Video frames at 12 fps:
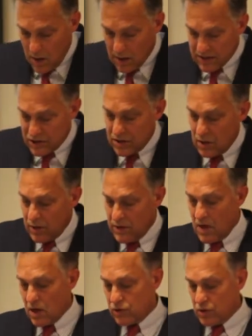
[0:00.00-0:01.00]
Considering
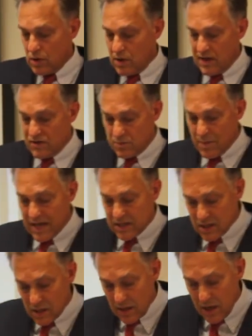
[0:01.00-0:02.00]
the alternatives
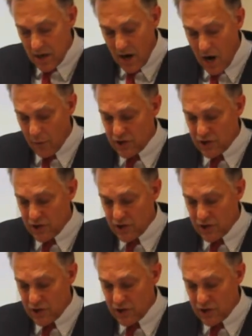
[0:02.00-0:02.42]
makes clear our